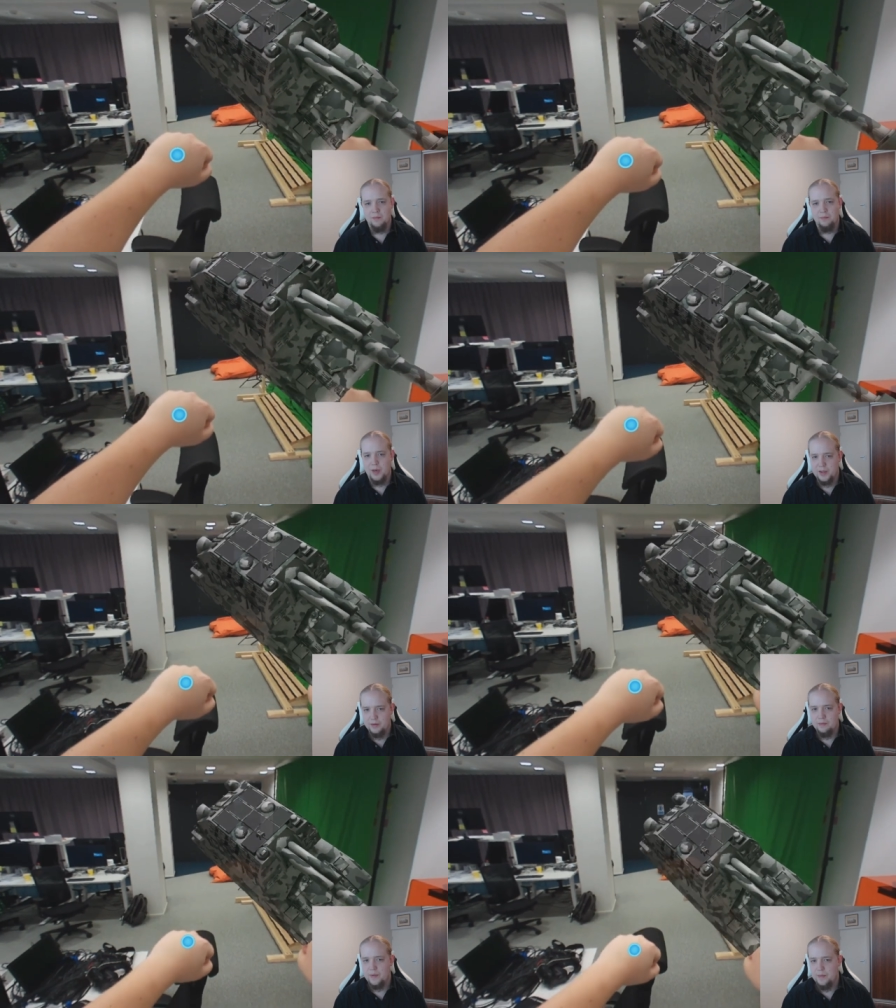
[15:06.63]
But
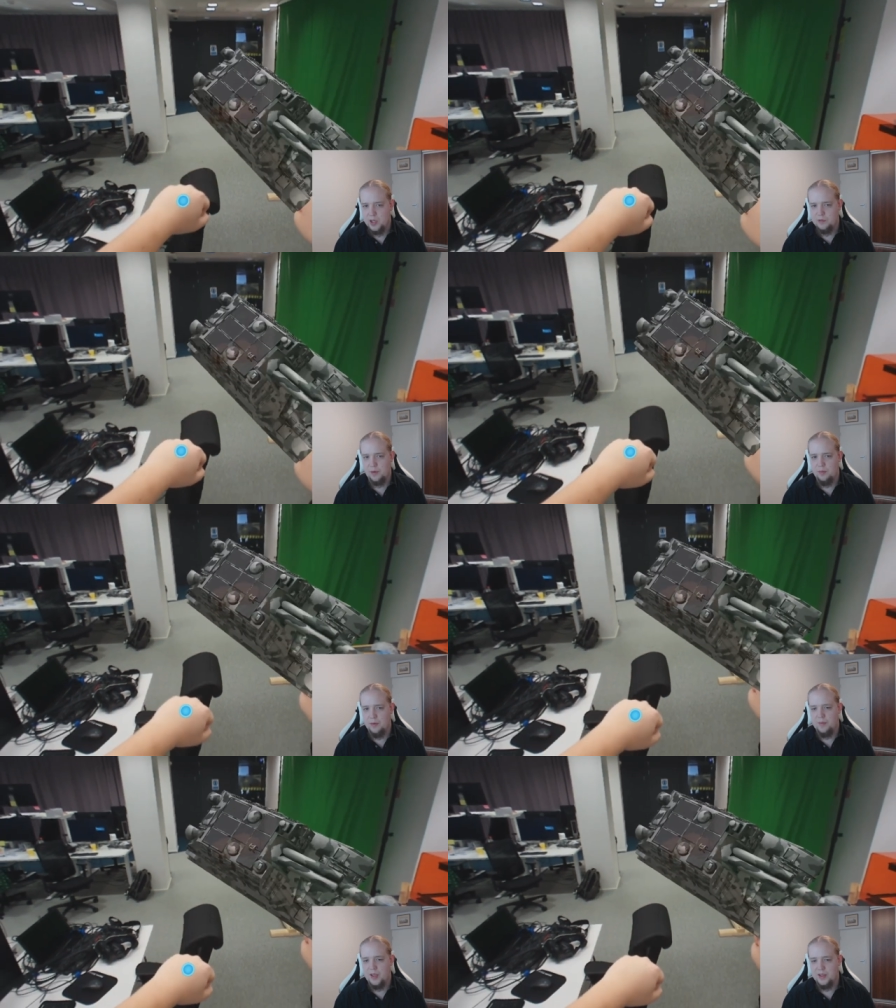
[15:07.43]
the biggest
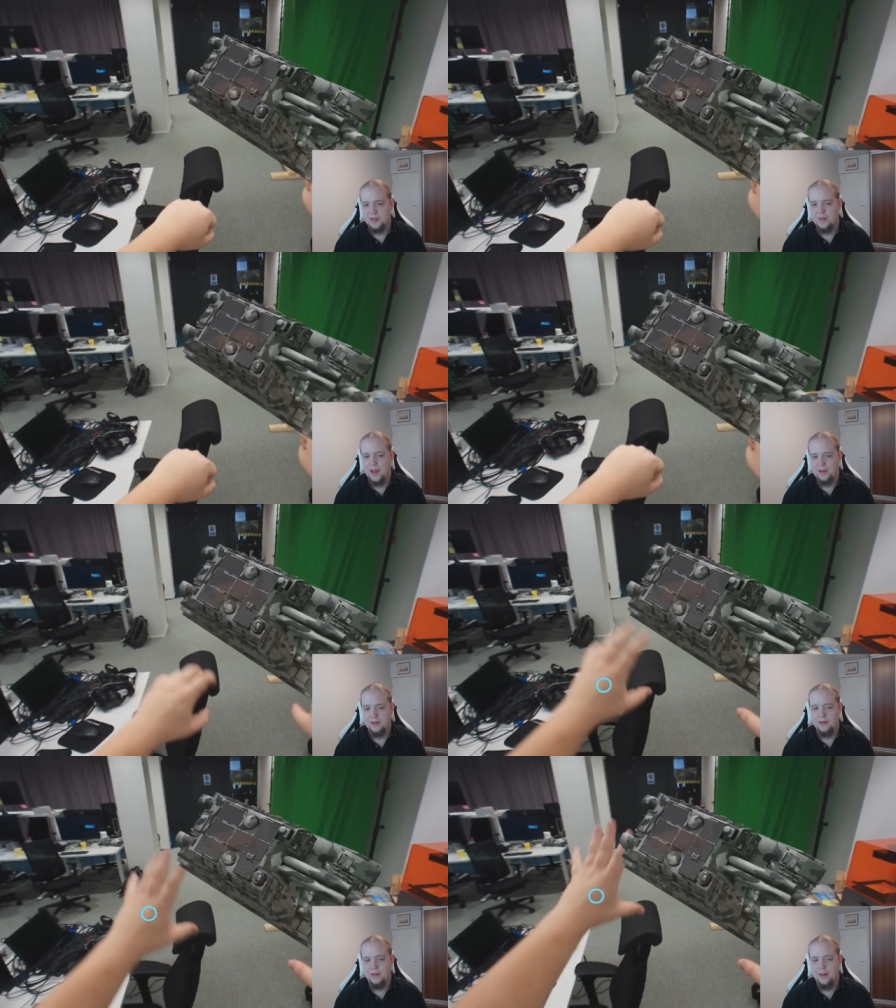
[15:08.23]
problem is
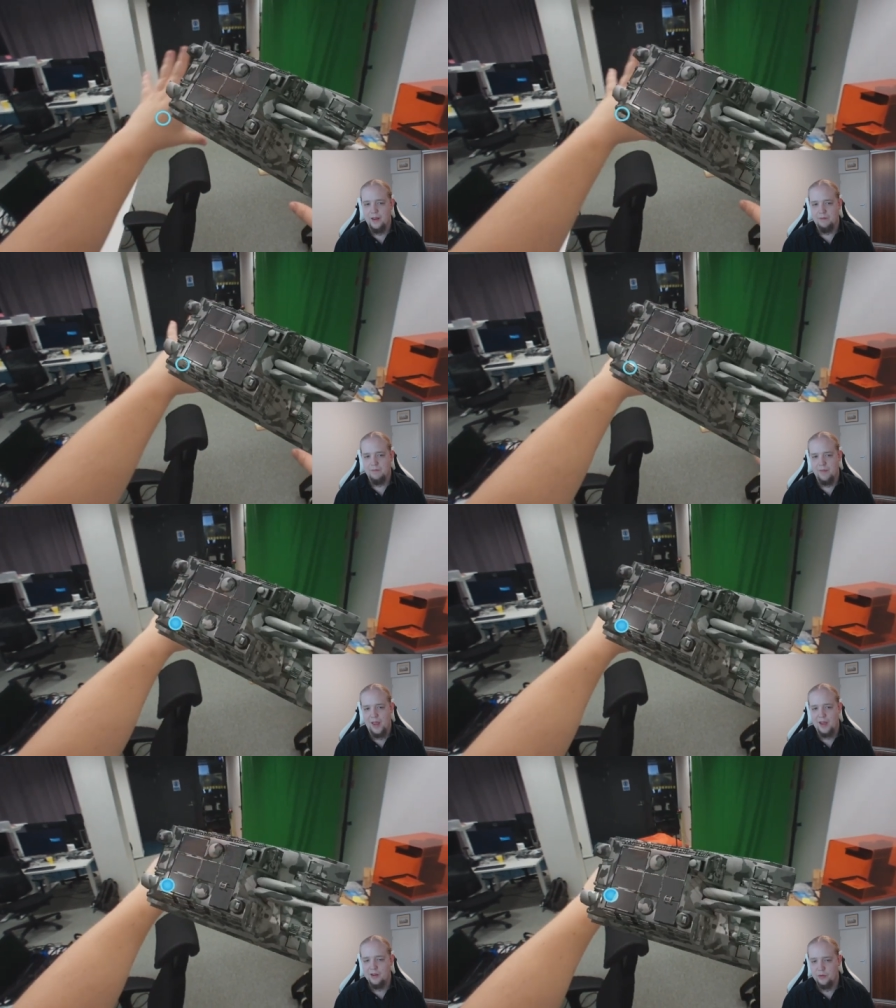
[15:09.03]
that the
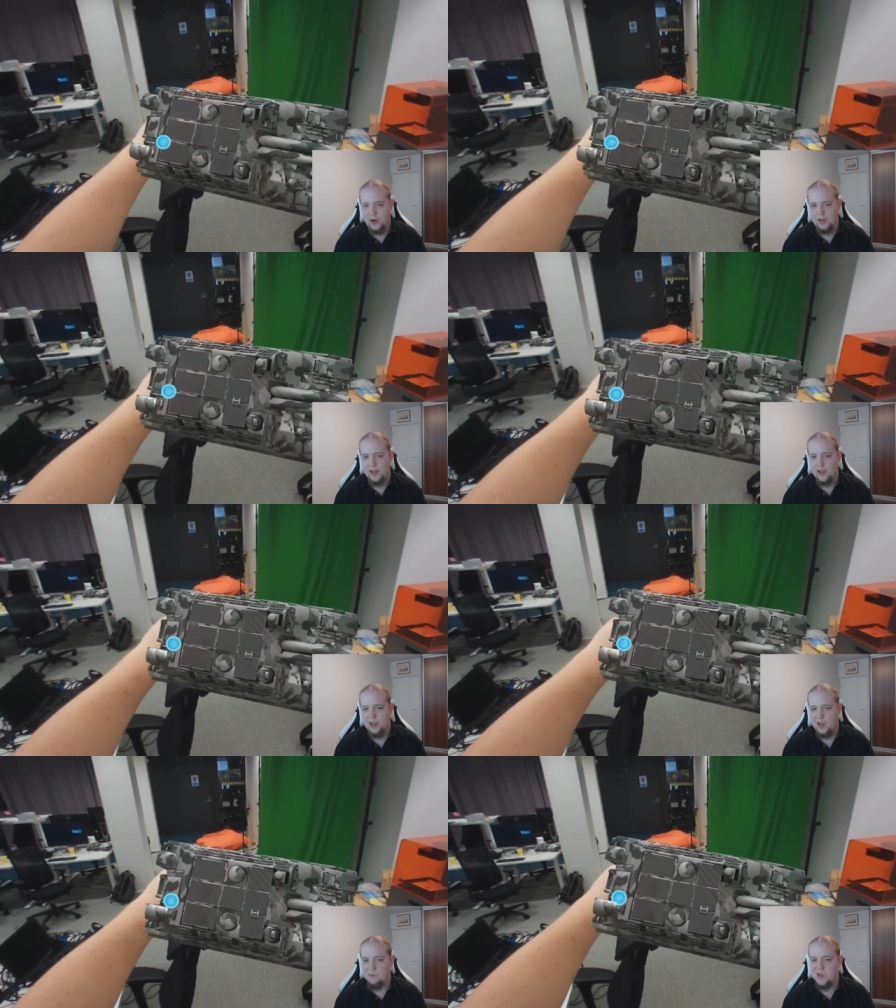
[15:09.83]
hand tracking
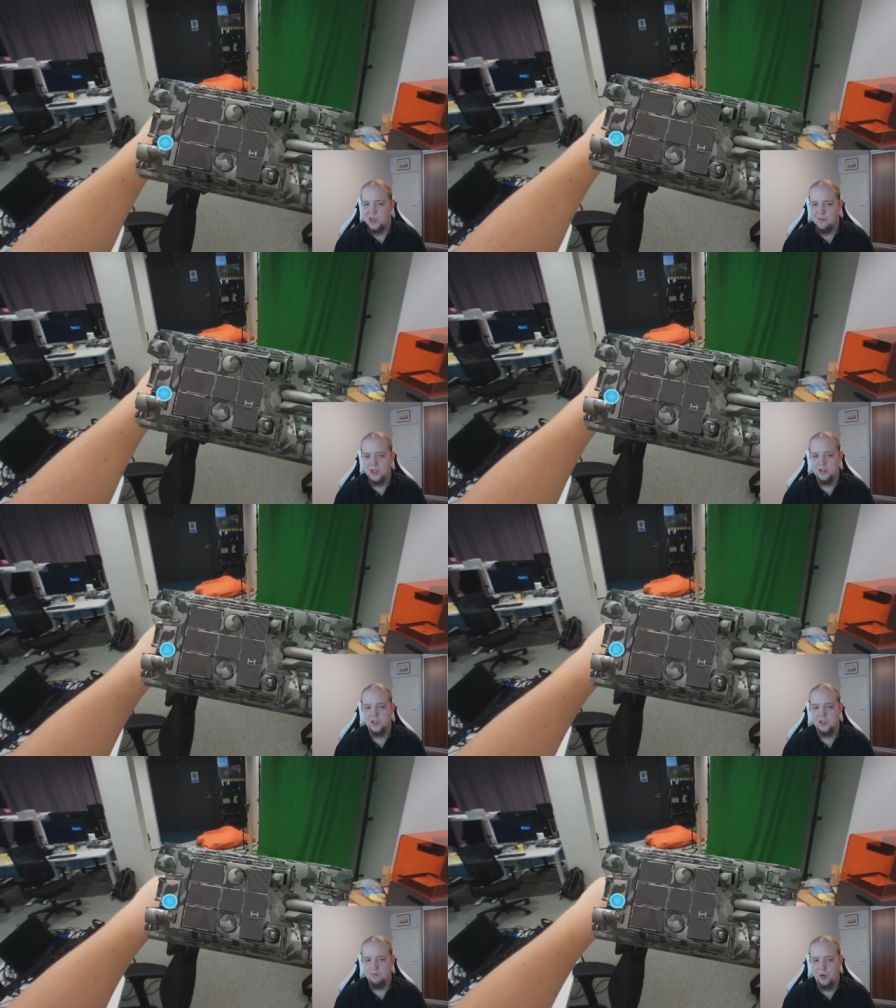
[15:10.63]
can be a bit
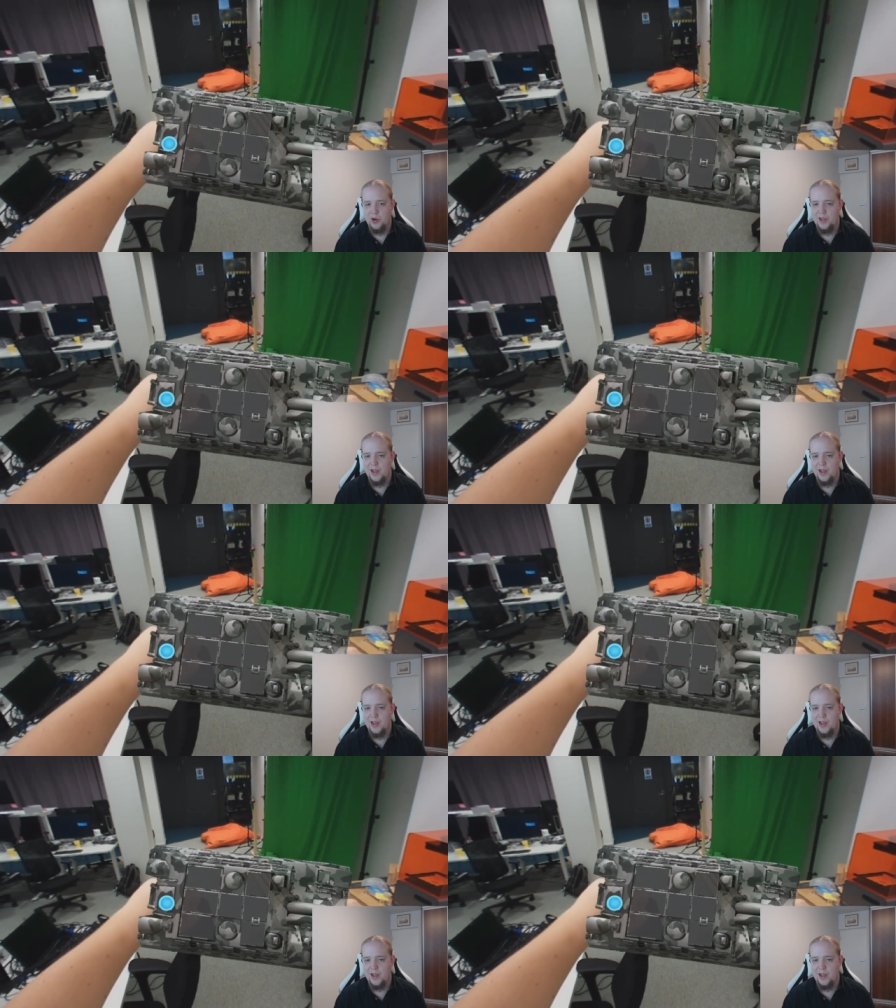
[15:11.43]
spotty